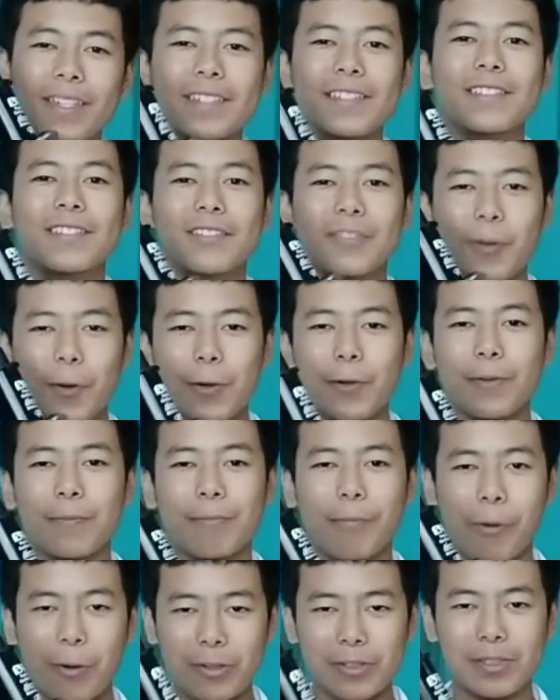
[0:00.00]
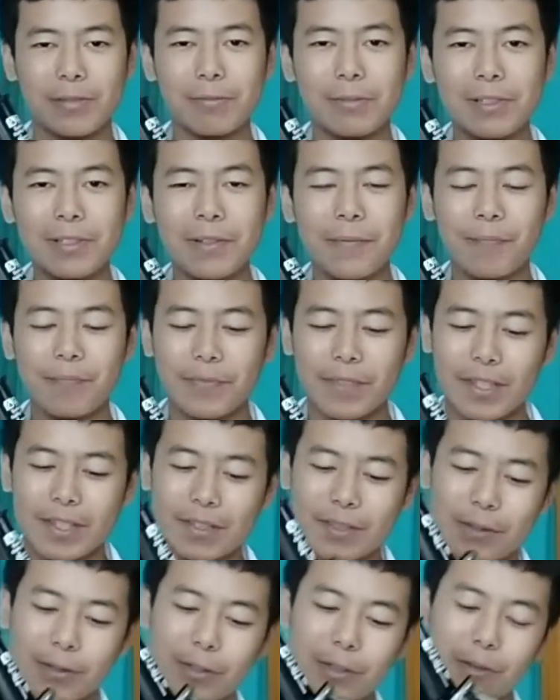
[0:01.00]
is not possible.
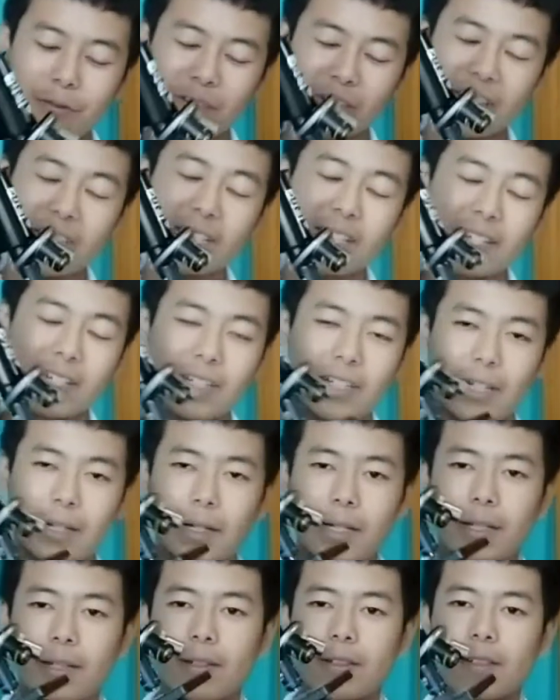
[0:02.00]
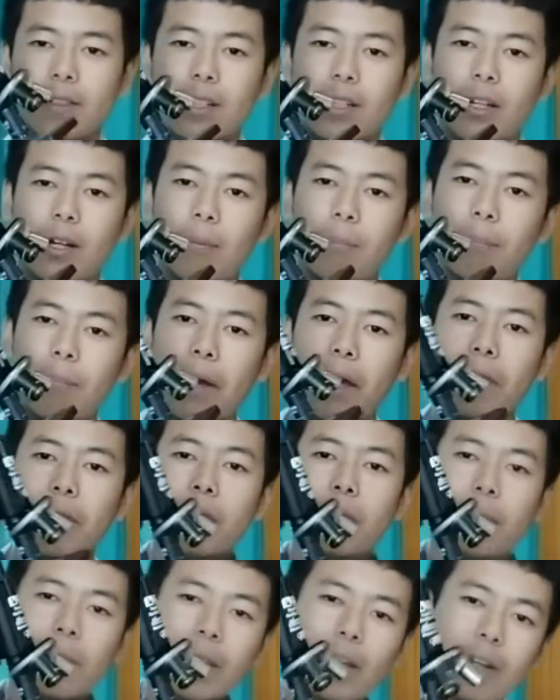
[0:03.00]
So you need a
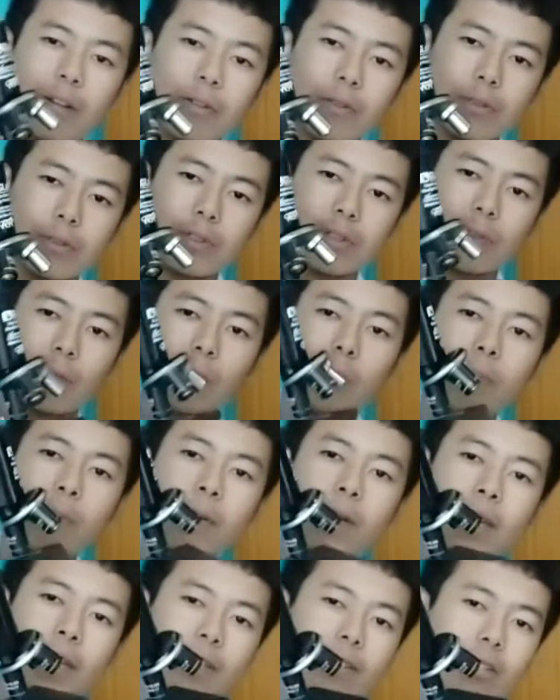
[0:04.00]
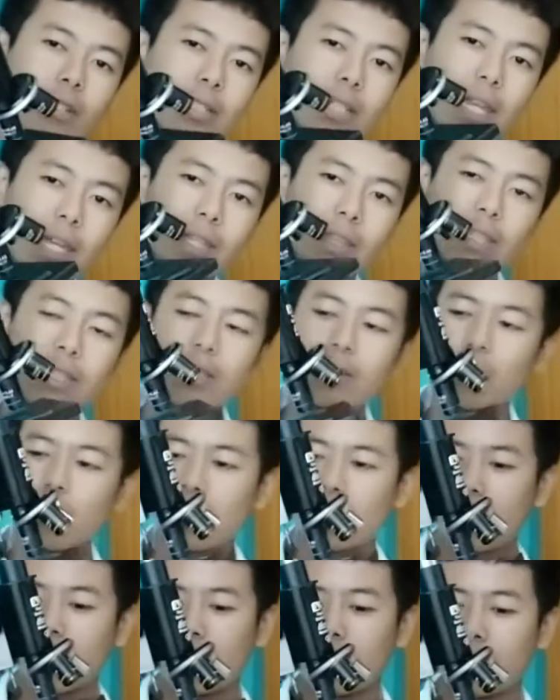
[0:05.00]
compound microscope just like this,
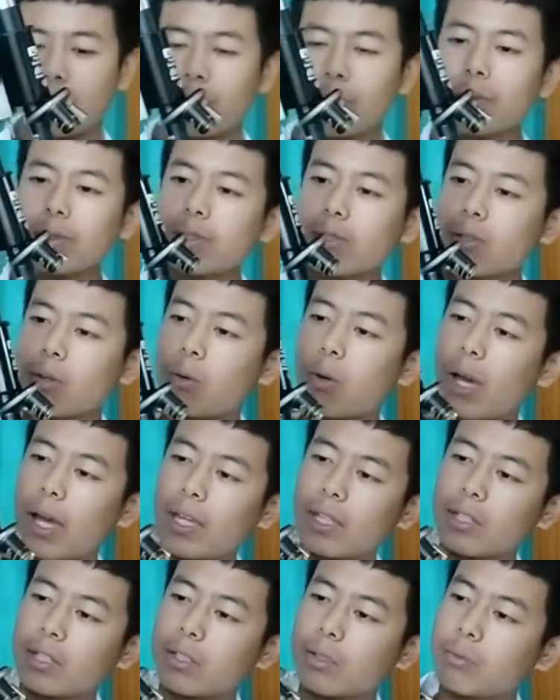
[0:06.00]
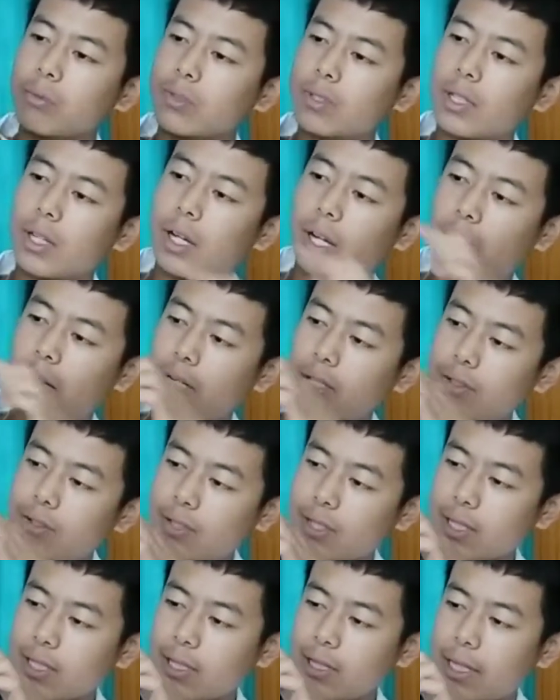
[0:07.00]
which I use. So I use a
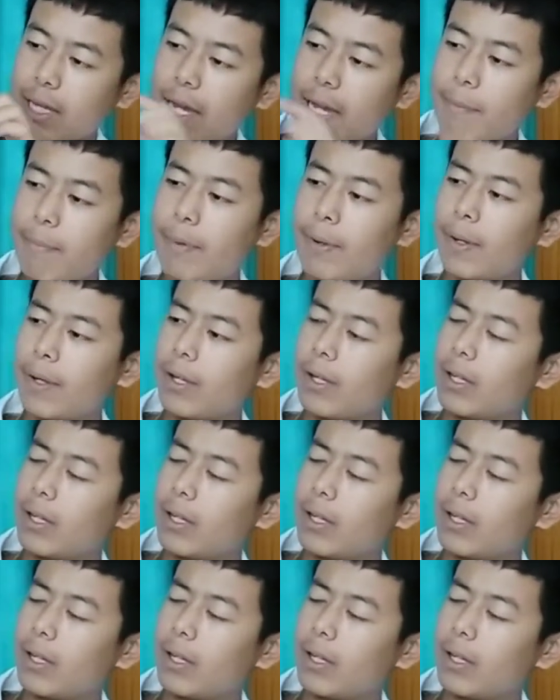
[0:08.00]
G Lab